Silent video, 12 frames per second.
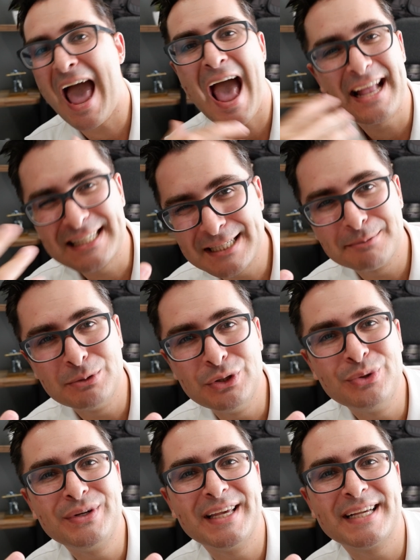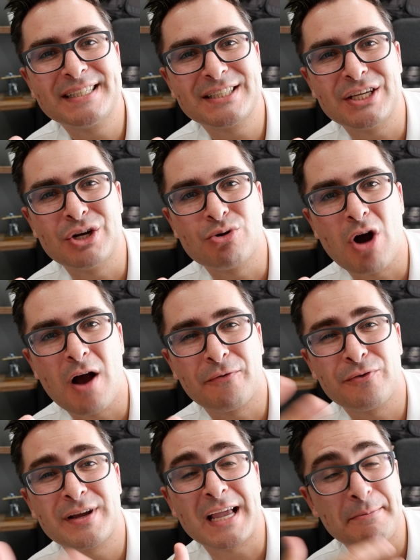add some new gigs to your
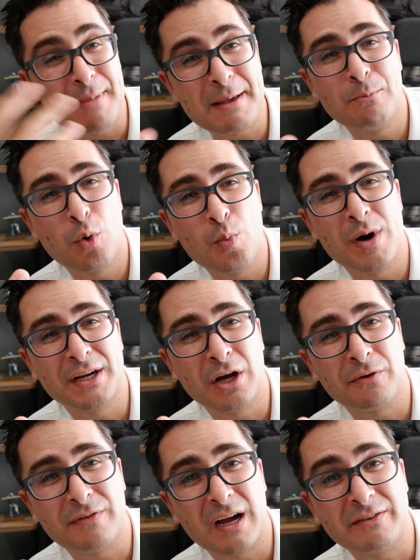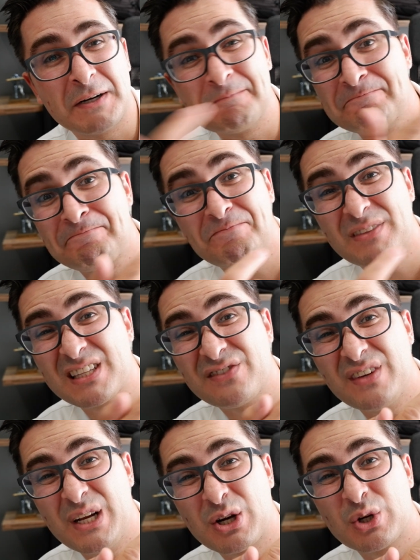offering, and make more money on Fiverr,
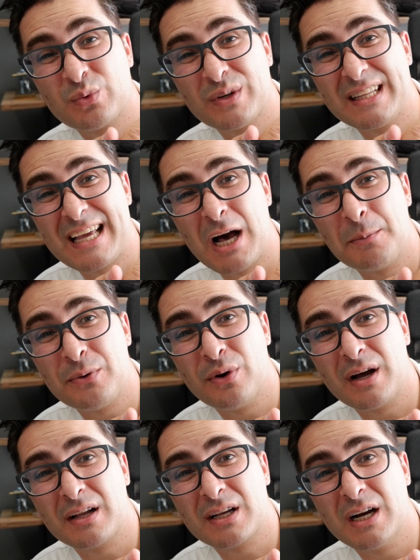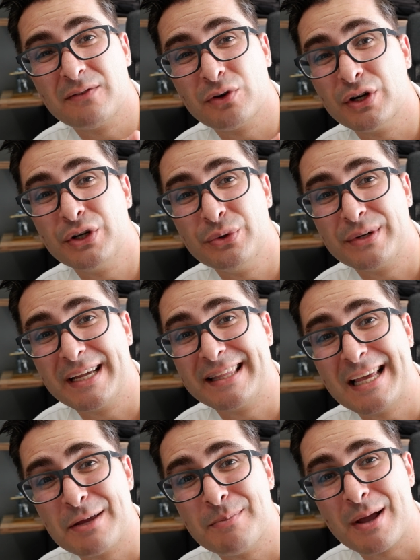this video could really help you uncover a new
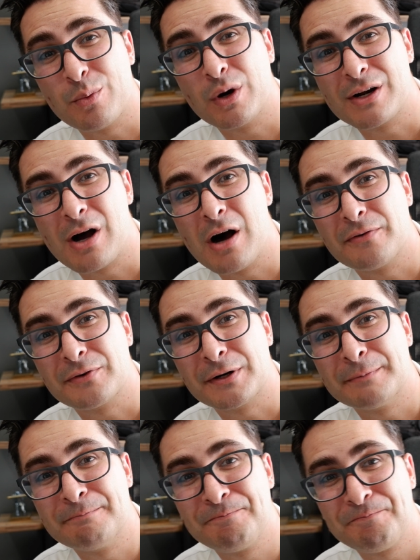gig that you might want to offer.